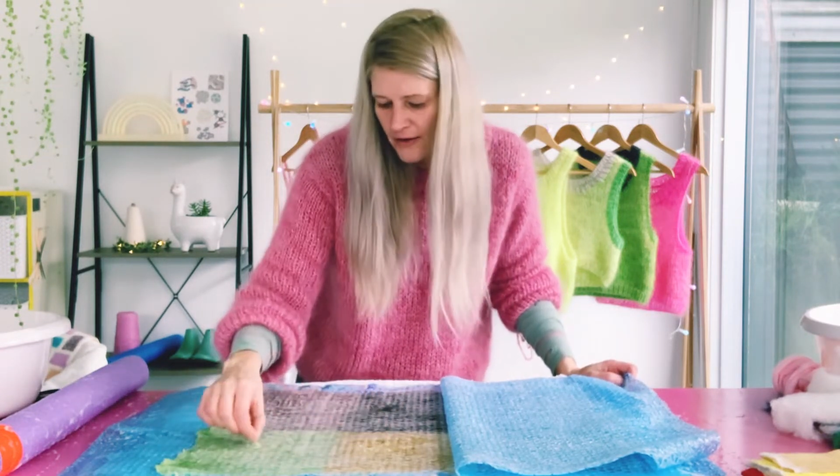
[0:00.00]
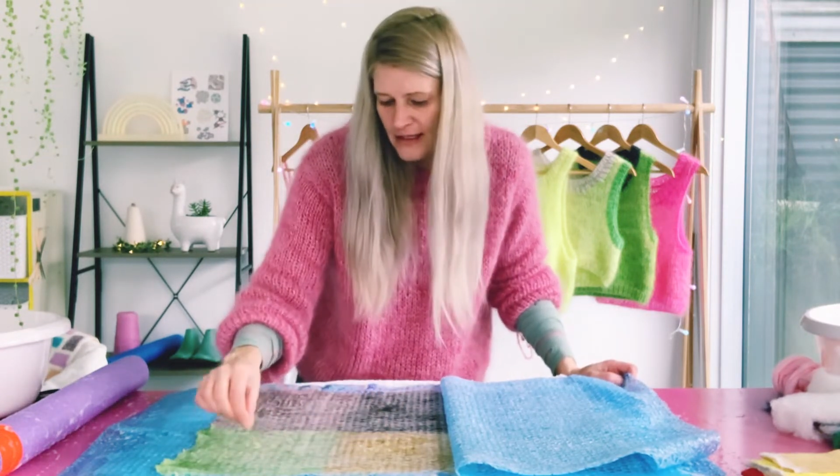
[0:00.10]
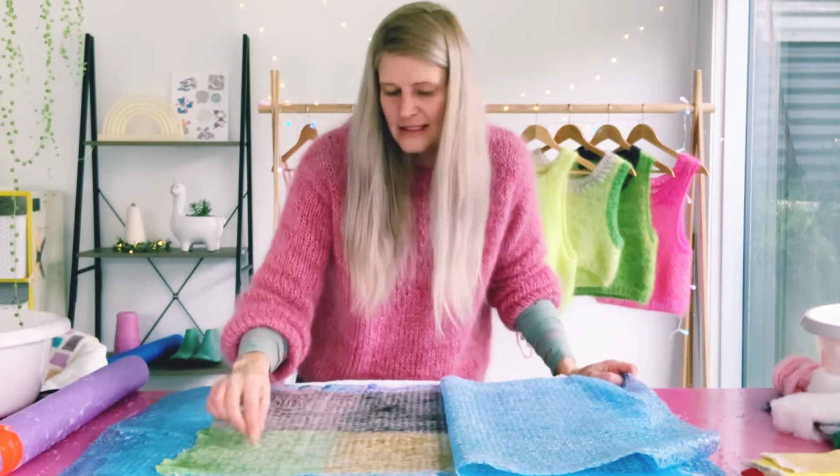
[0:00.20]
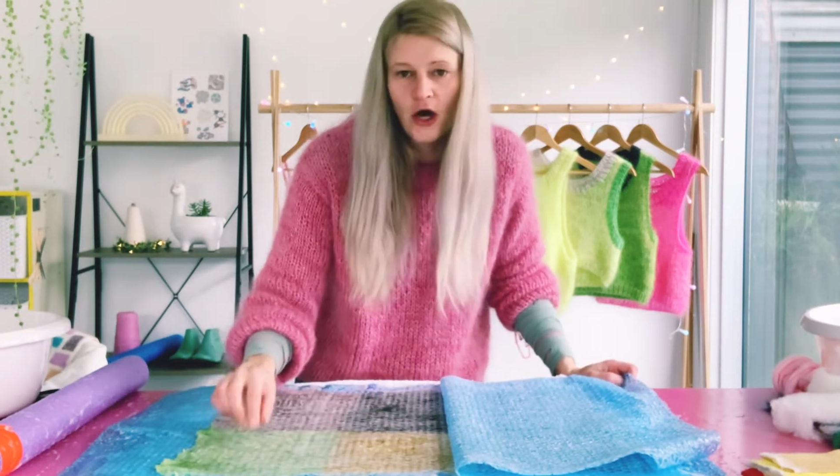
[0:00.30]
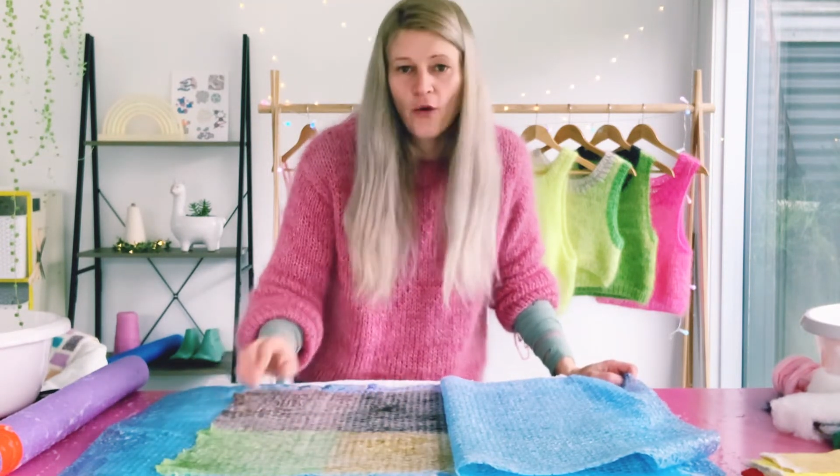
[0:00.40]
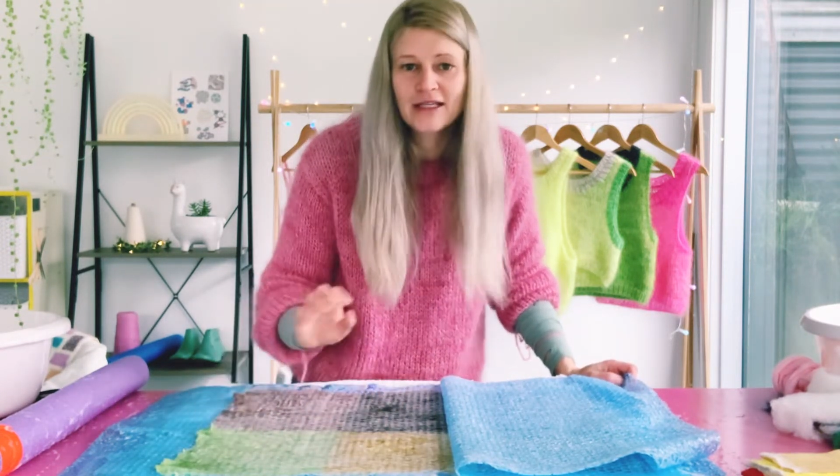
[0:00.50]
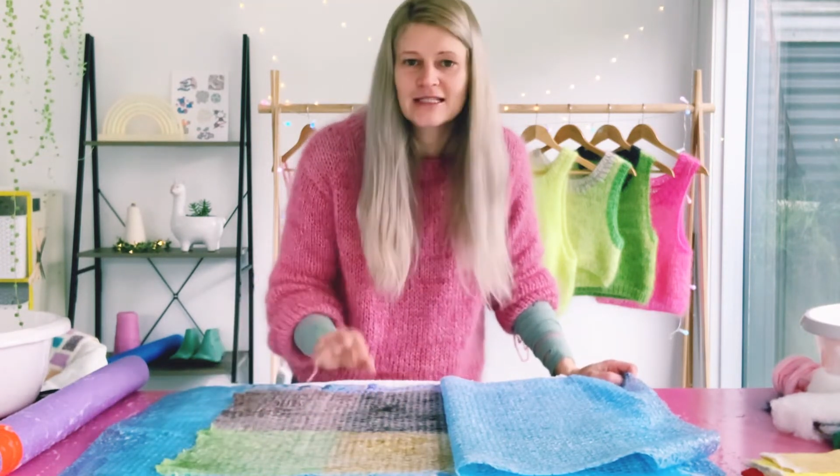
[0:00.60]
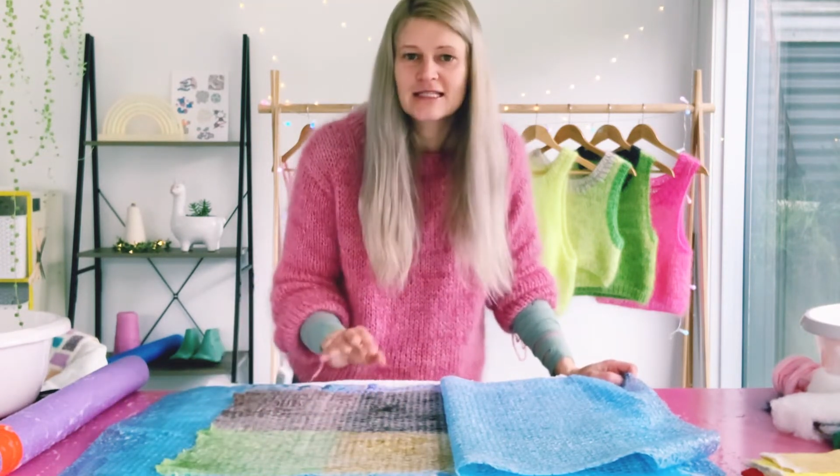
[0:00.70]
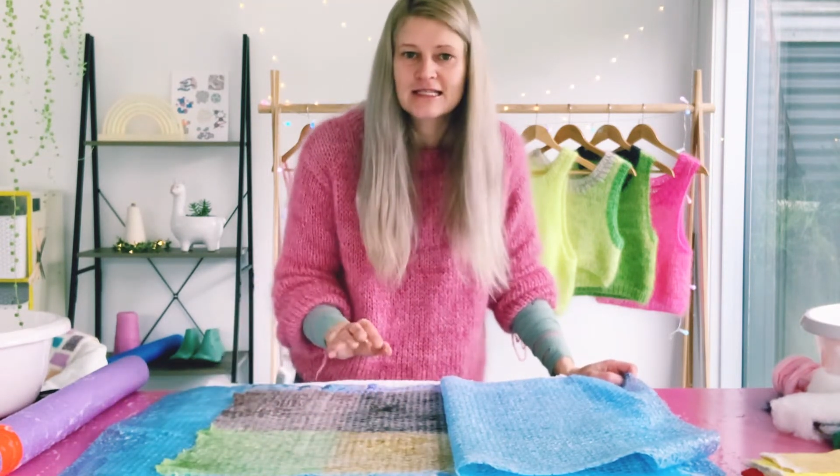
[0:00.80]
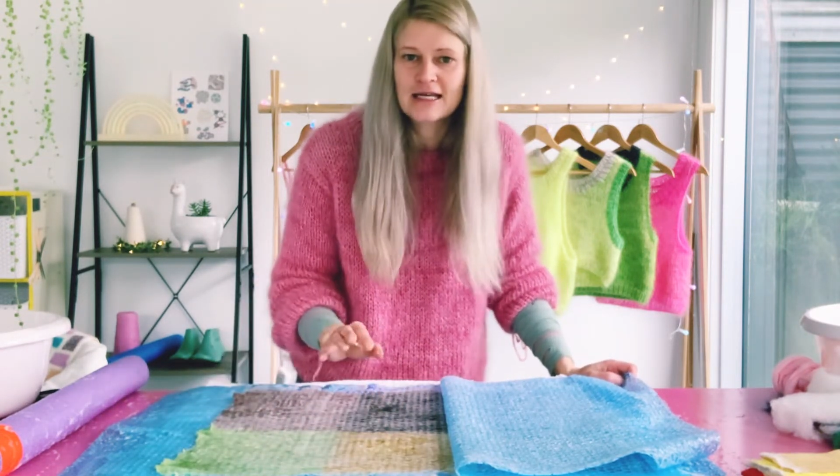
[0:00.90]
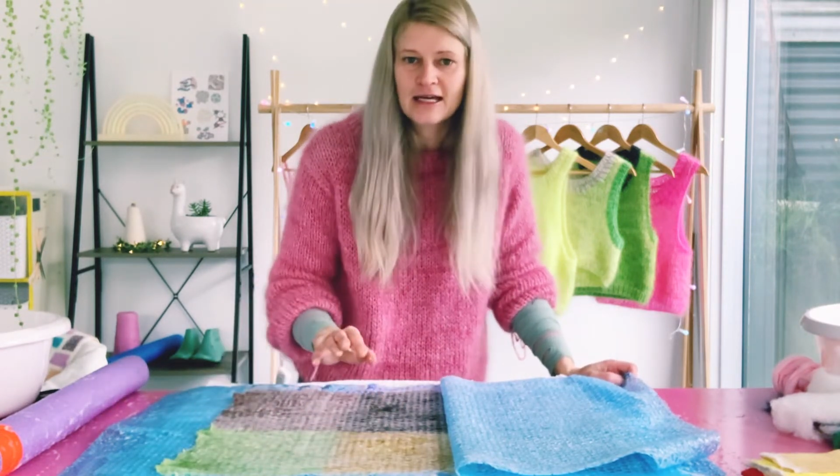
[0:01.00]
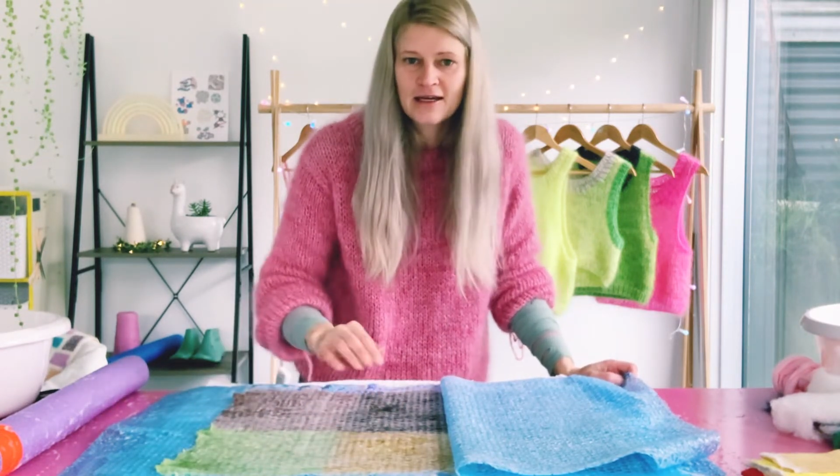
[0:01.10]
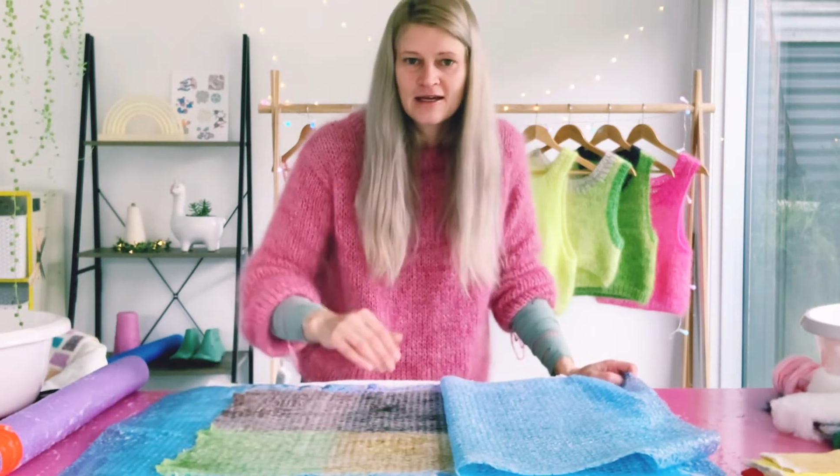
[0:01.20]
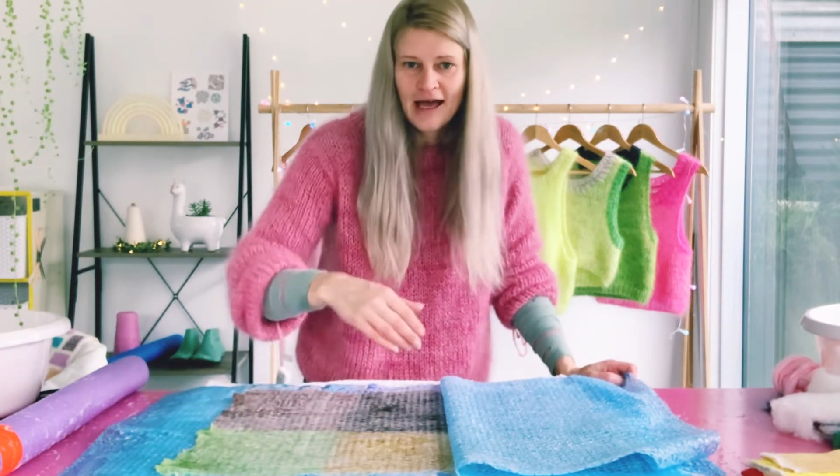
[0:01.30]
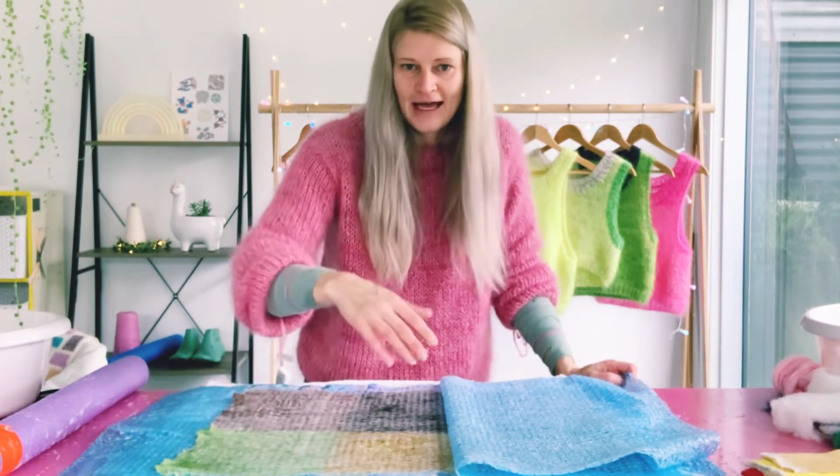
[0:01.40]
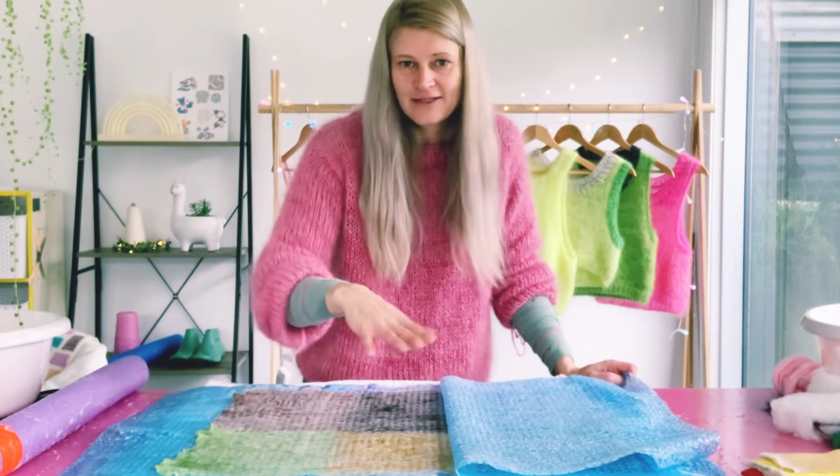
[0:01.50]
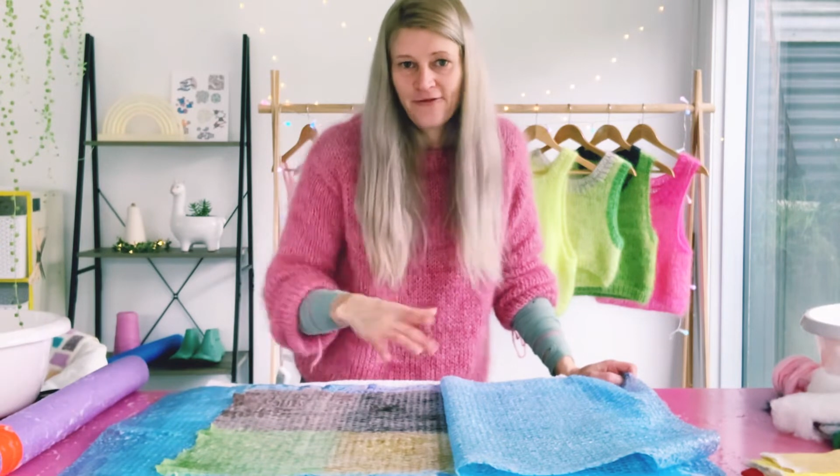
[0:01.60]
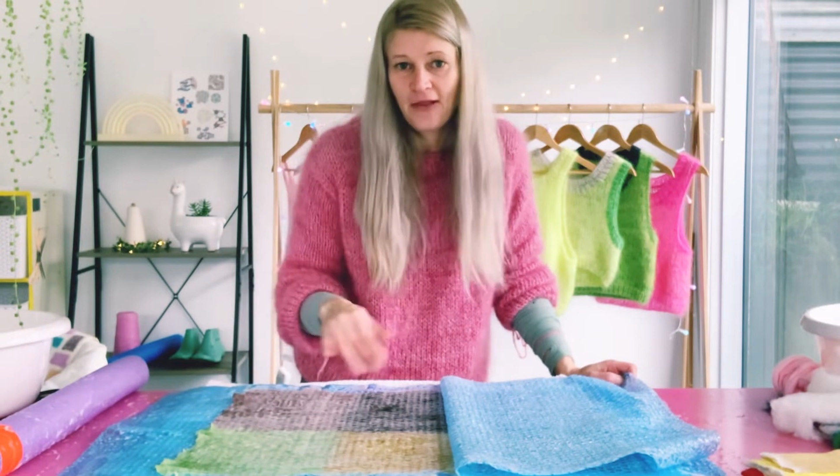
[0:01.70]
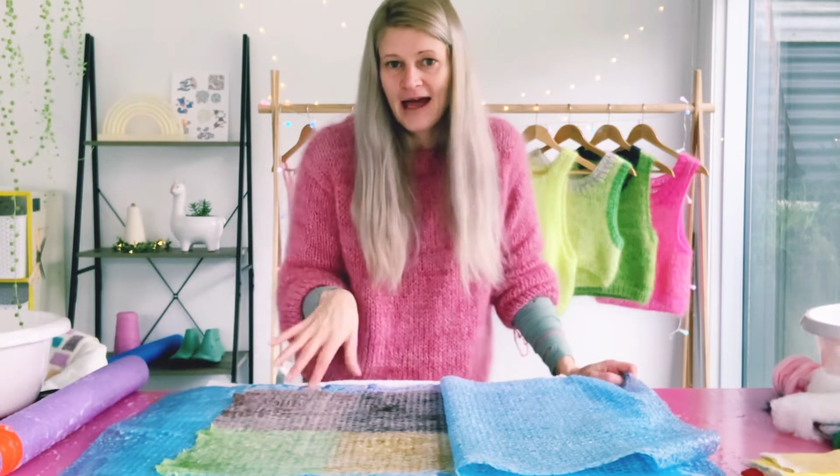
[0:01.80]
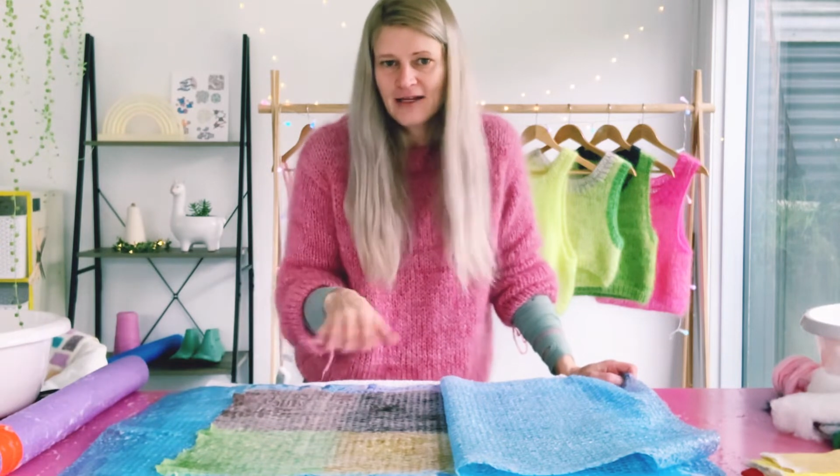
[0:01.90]
It's going to stick as
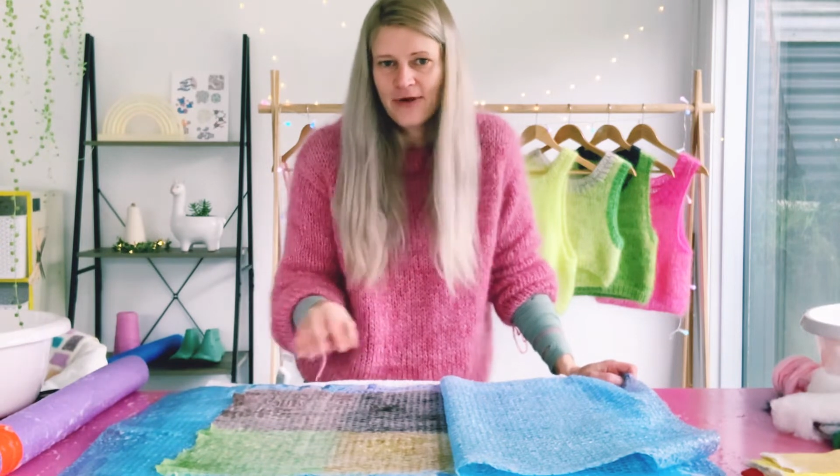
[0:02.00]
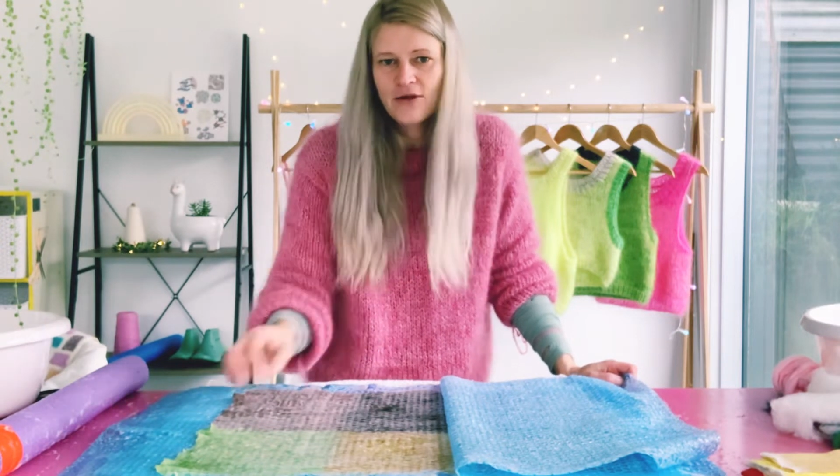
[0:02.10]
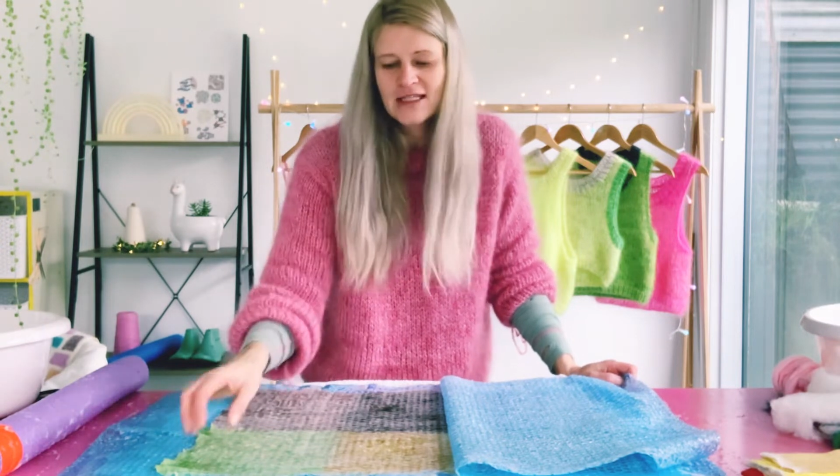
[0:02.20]
flat felt,